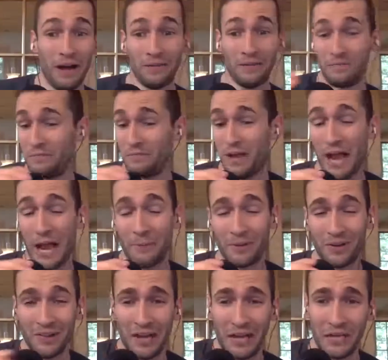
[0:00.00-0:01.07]
I, I'm
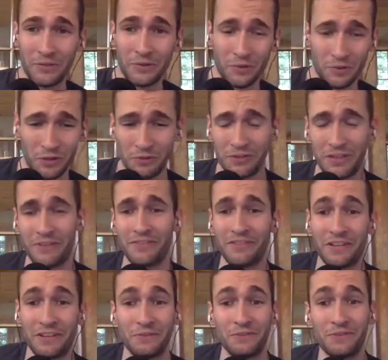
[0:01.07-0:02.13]
inclined to agree with
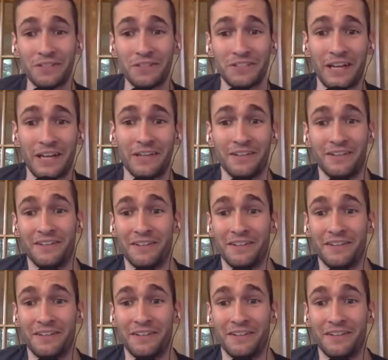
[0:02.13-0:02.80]
everything you just said.